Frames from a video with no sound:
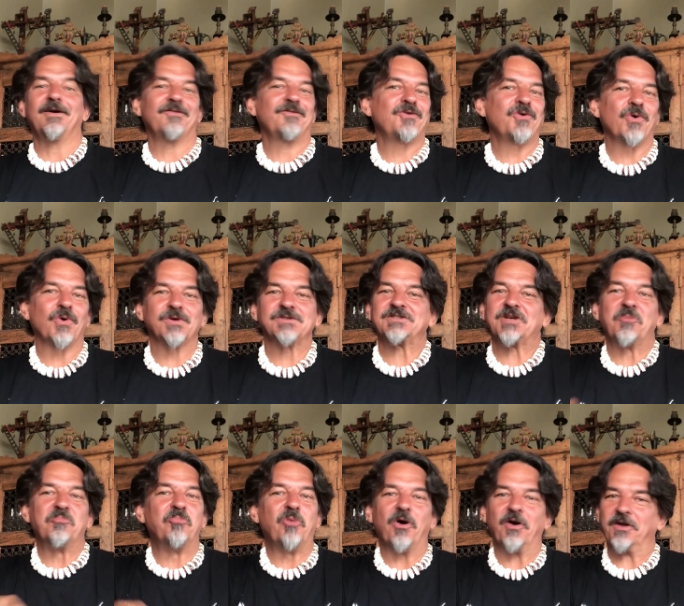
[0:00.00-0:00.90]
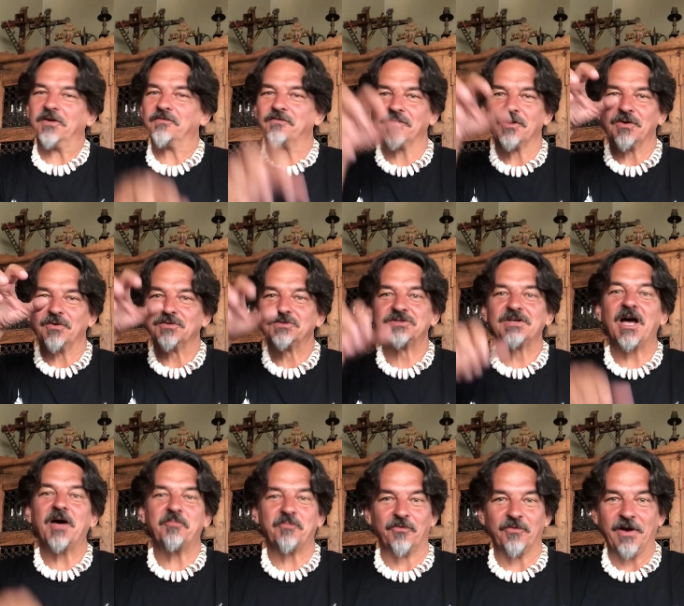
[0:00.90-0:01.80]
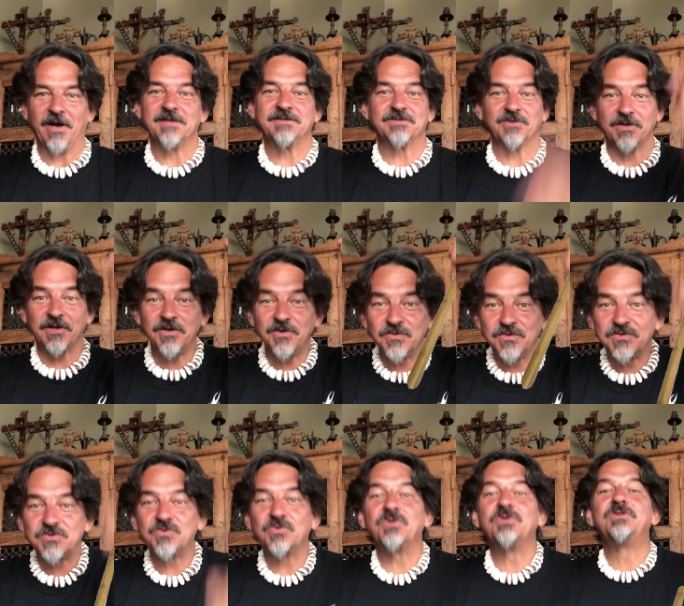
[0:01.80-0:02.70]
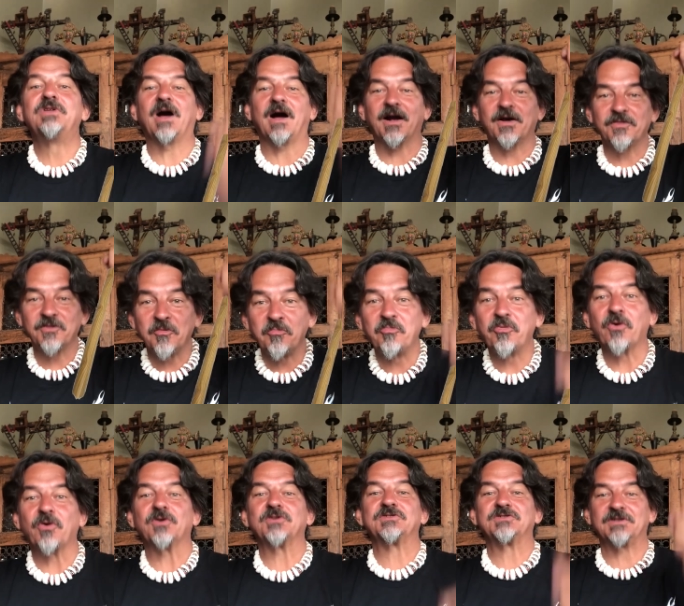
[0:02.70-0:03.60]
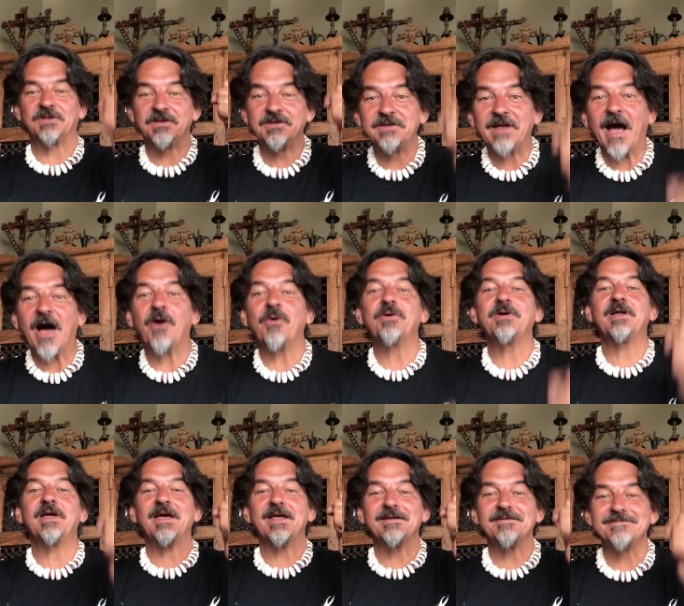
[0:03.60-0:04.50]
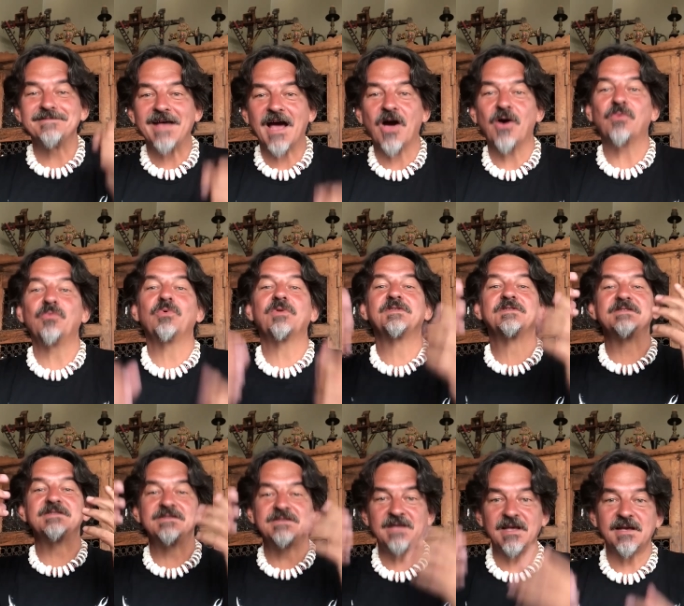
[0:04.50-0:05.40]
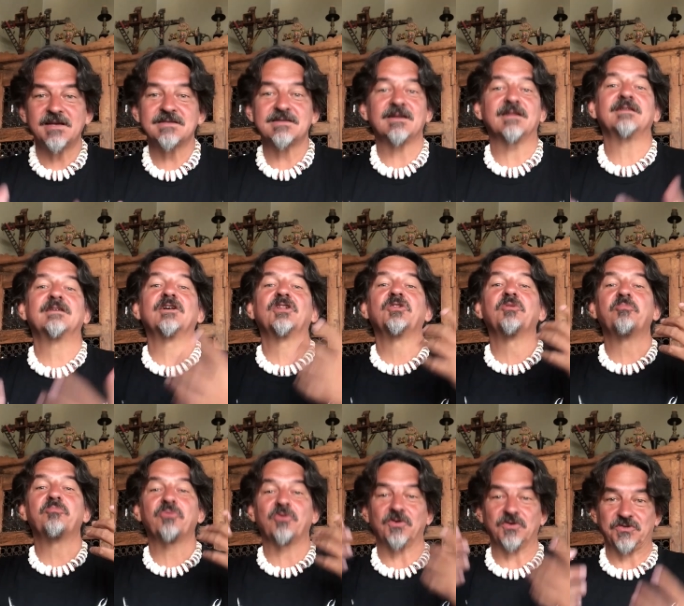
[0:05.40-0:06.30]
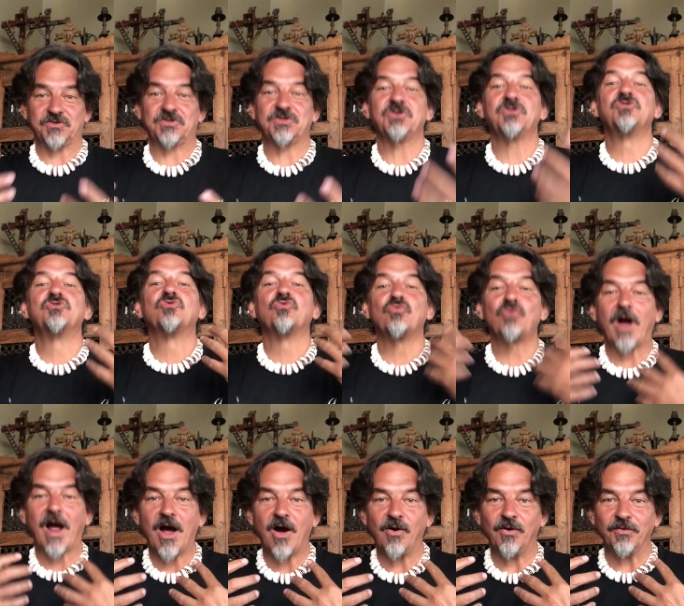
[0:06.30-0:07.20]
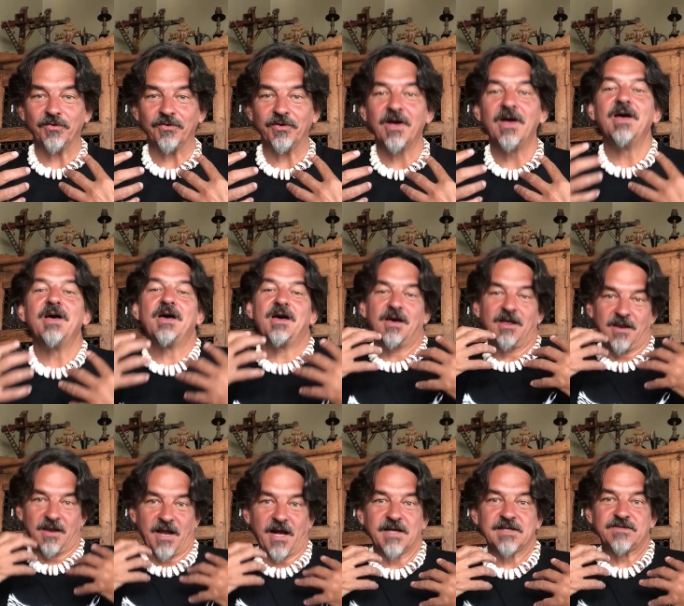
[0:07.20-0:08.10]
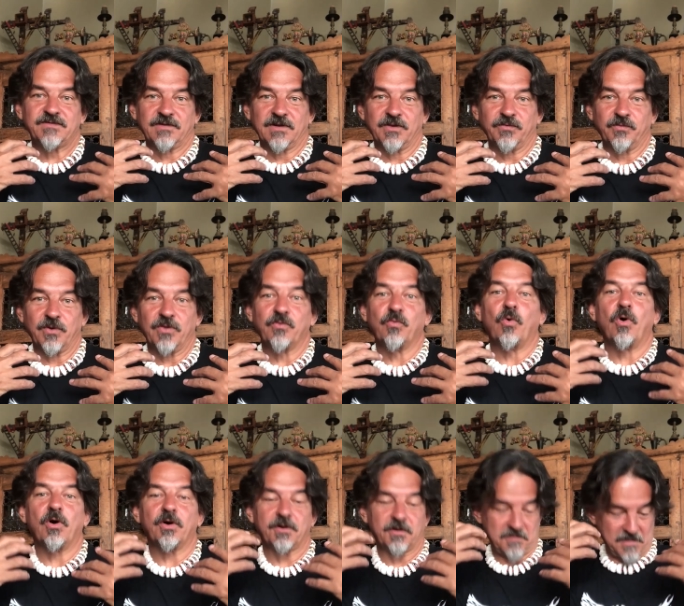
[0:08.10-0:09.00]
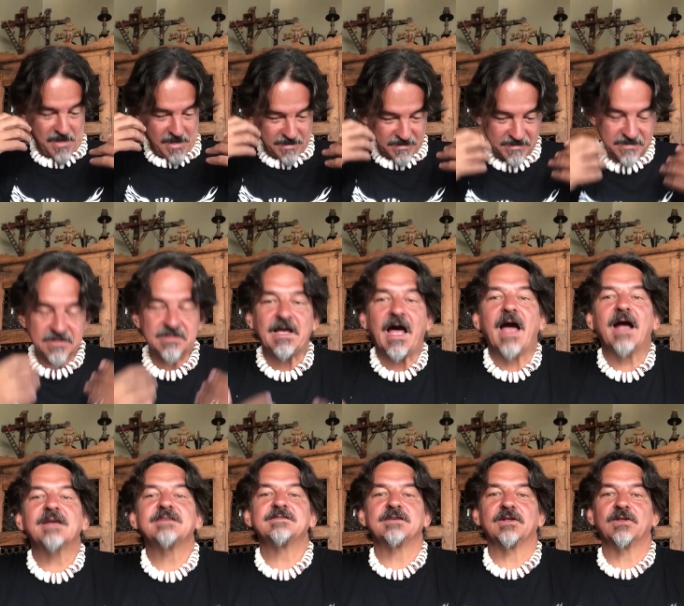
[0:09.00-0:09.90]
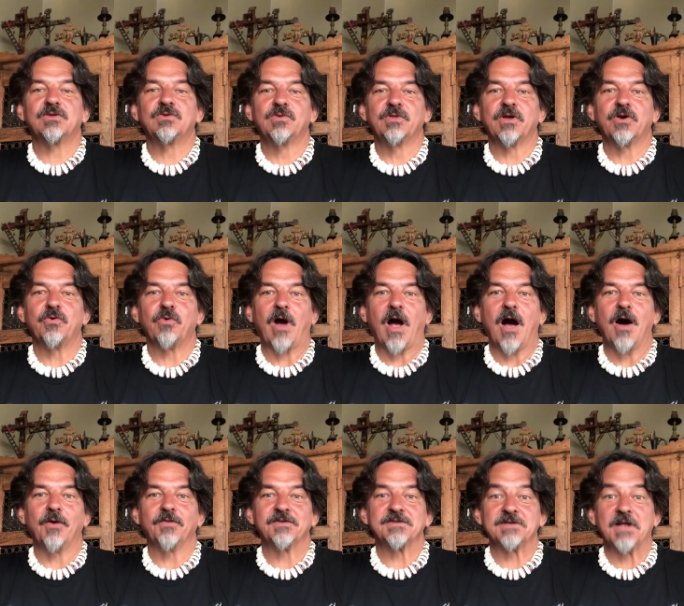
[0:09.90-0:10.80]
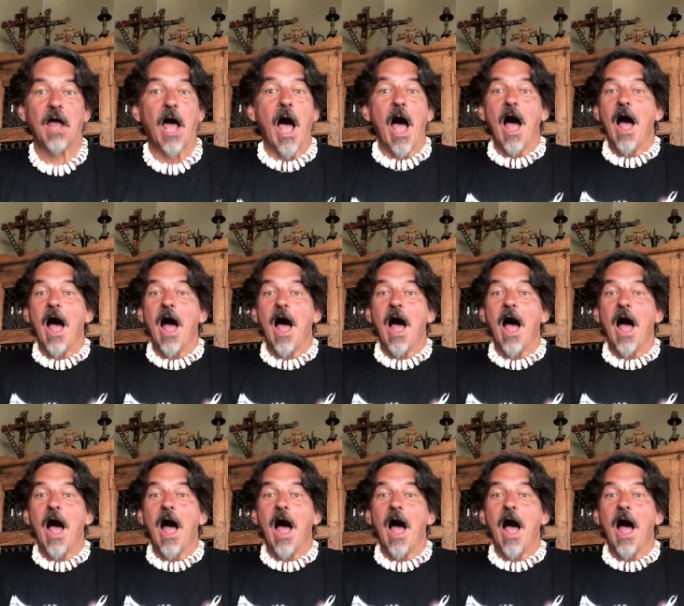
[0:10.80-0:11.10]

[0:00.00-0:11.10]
Of course, a body floats up, right? So they used to dunk the person down and down with sticks until the person drowned. The lungs filled with water, sack sank to the ground. They said,